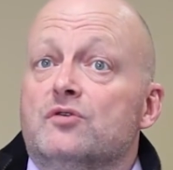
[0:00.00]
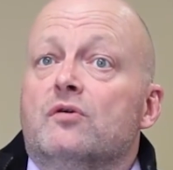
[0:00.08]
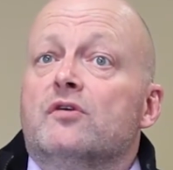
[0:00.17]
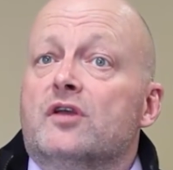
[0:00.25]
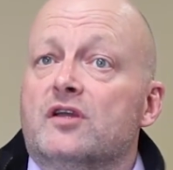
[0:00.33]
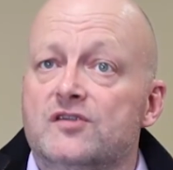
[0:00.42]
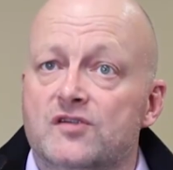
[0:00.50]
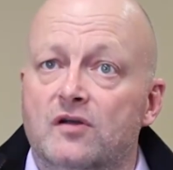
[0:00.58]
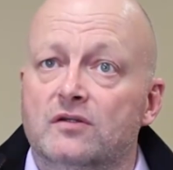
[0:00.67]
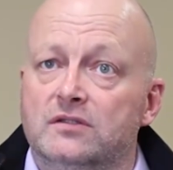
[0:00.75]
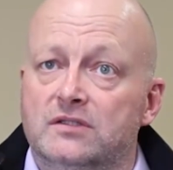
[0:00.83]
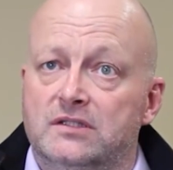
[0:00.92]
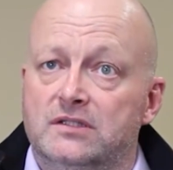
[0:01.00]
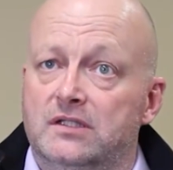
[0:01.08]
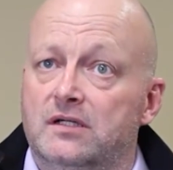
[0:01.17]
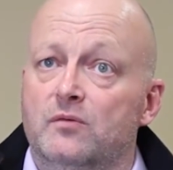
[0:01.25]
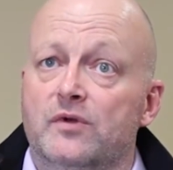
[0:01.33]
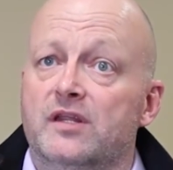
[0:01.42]
or the consultant
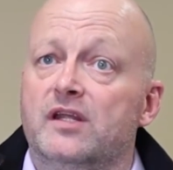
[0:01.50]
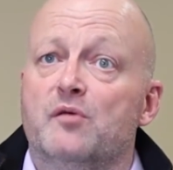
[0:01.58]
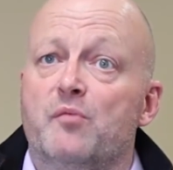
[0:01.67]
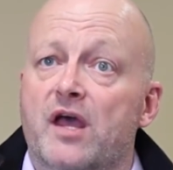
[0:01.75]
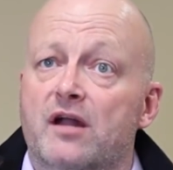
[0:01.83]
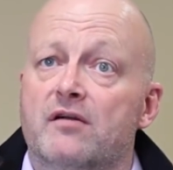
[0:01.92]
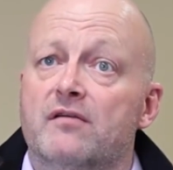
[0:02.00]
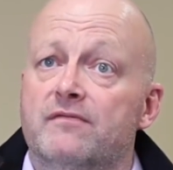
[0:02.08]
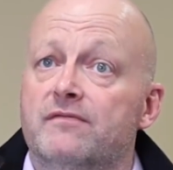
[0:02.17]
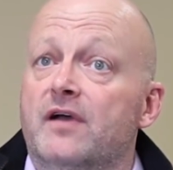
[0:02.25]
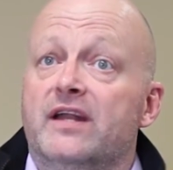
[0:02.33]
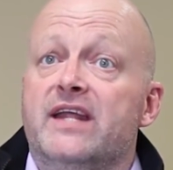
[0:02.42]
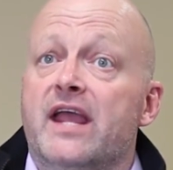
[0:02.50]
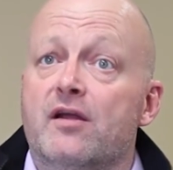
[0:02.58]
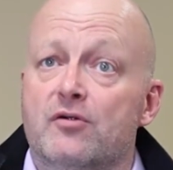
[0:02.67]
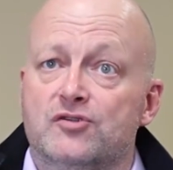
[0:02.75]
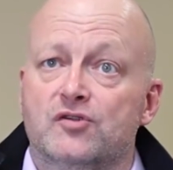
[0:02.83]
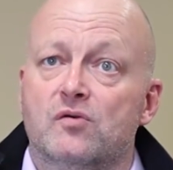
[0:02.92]
within a matter of a day
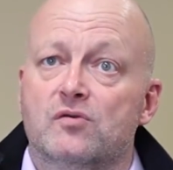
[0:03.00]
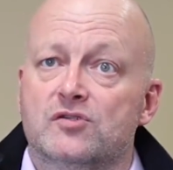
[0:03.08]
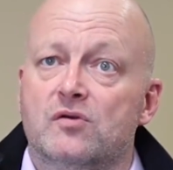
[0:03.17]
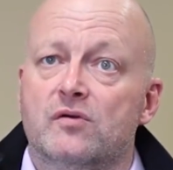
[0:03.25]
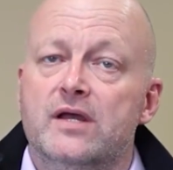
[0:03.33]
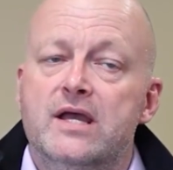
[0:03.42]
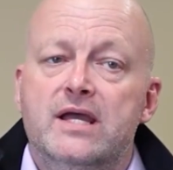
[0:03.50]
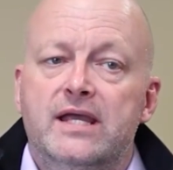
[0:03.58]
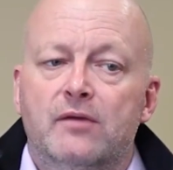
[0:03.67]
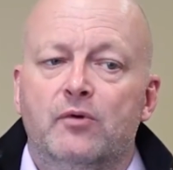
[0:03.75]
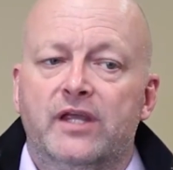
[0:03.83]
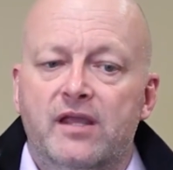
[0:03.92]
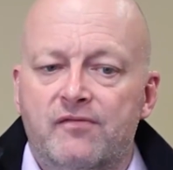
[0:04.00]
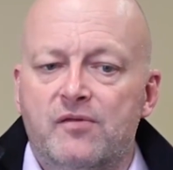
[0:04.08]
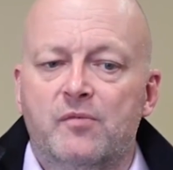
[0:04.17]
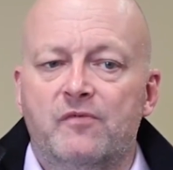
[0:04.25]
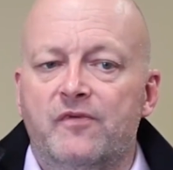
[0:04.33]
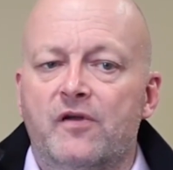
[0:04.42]
or so. So it would give
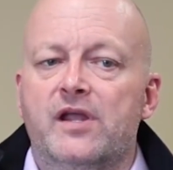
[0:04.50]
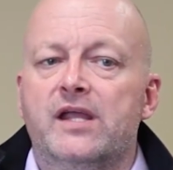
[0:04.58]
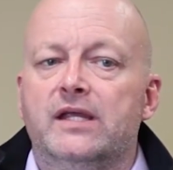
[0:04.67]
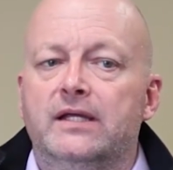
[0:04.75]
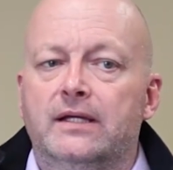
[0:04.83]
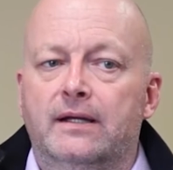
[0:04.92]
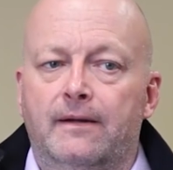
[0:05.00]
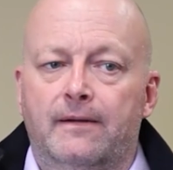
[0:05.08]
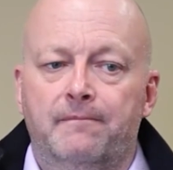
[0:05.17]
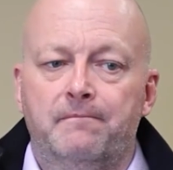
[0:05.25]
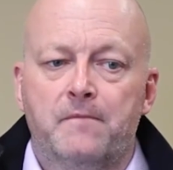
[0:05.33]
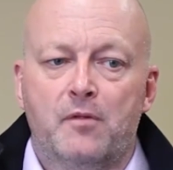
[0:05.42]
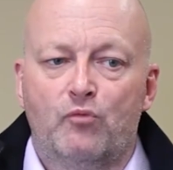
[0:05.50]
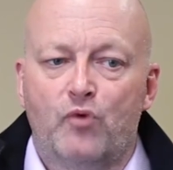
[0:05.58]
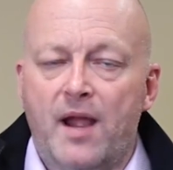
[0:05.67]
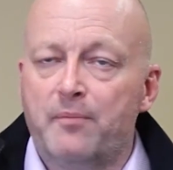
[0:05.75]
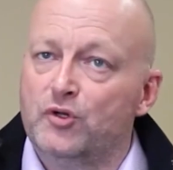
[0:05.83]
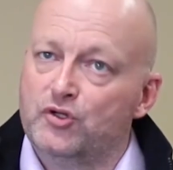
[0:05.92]
them a very
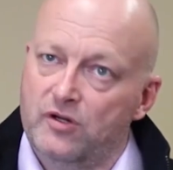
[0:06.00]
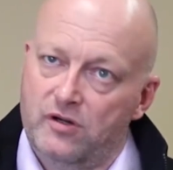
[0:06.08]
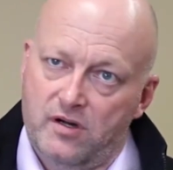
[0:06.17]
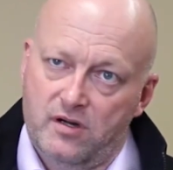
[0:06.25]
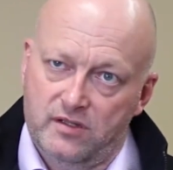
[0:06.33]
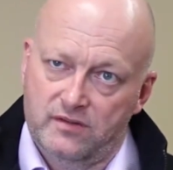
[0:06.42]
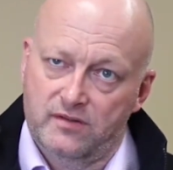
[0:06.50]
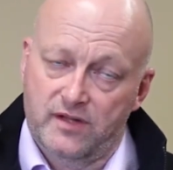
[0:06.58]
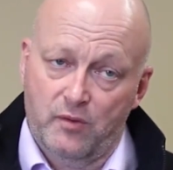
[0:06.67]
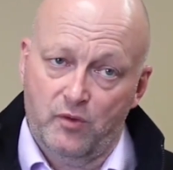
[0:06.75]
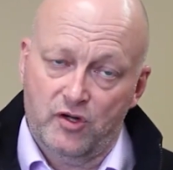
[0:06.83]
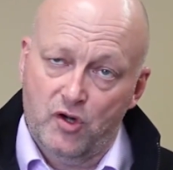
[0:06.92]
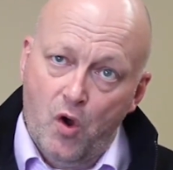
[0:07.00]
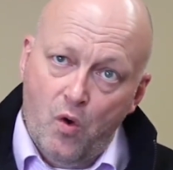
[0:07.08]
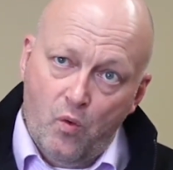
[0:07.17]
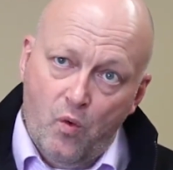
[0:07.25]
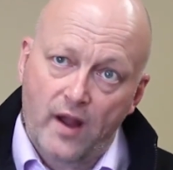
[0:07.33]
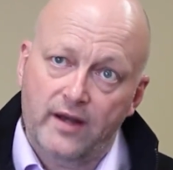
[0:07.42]
rapid turnaround. They would know
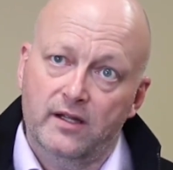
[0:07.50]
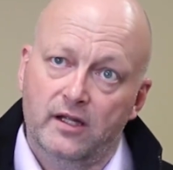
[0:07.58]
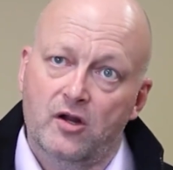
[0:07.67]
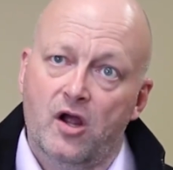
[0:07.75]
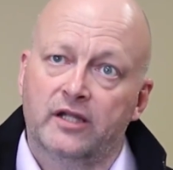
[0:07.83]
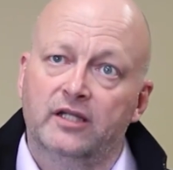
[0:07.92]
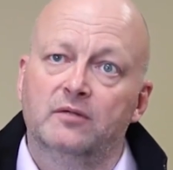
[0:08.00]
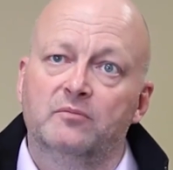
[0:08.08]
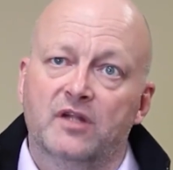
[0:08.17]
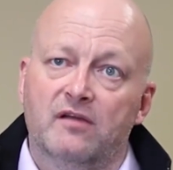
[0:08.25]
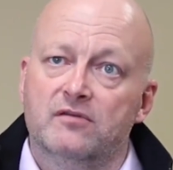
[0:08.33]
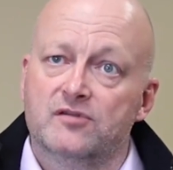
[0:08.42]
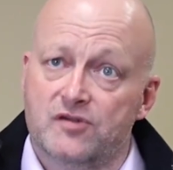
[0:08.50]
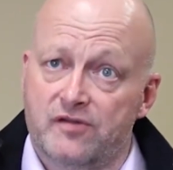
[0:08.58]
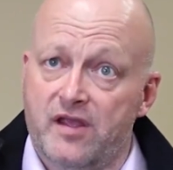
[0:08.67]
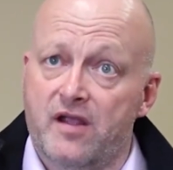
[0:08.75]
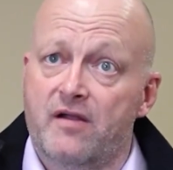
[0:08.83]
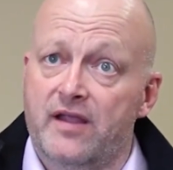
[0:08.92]
what inoculum levels are
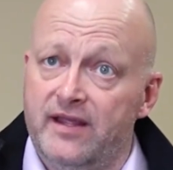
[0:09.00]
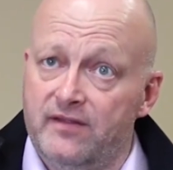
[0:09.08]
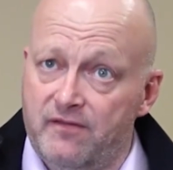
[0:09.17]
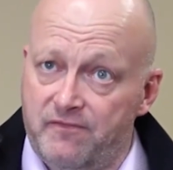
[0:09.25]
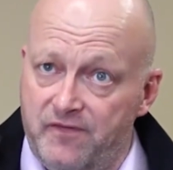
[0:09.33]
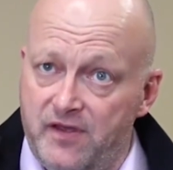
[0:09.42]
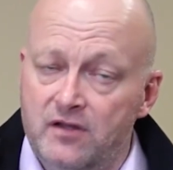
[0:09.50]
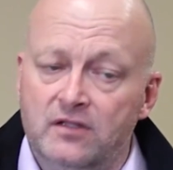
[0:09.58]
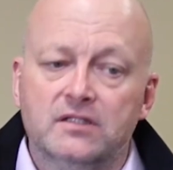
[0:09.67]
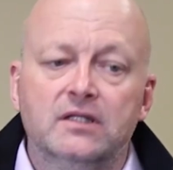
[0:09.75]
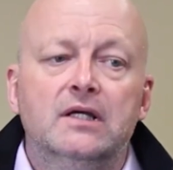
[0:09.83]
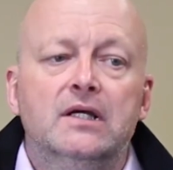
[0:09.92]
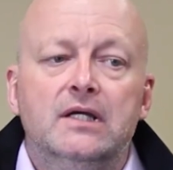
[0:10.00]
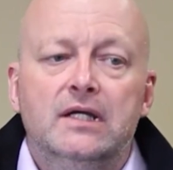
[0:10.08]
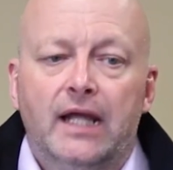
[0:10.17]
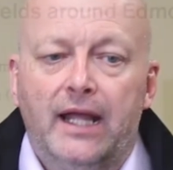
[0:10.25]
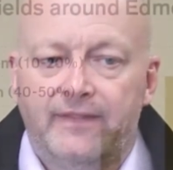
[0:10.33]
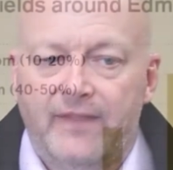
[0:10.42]
there in the field. At